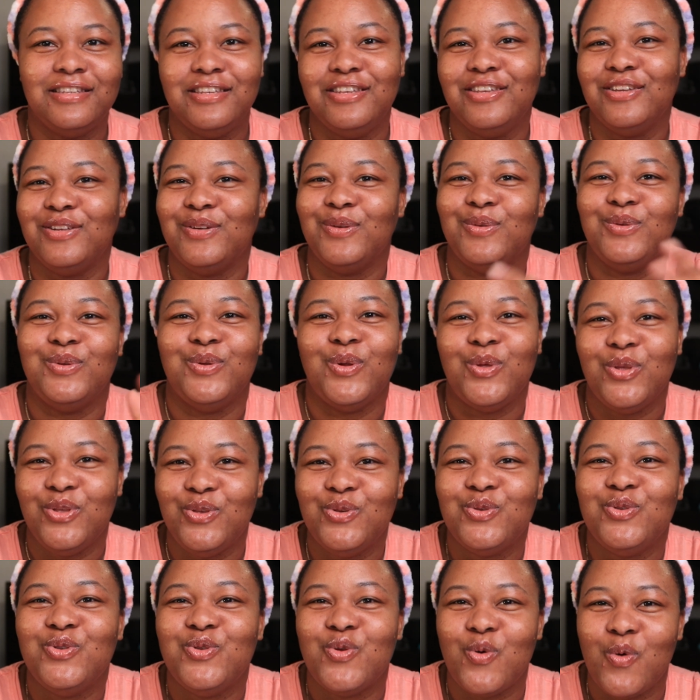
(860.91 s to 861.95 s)
you
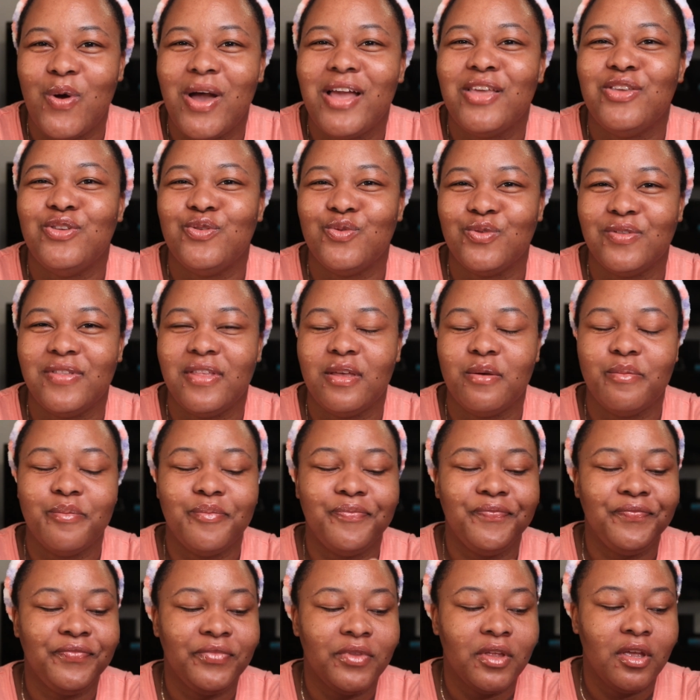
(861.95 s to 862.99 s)
know I use them.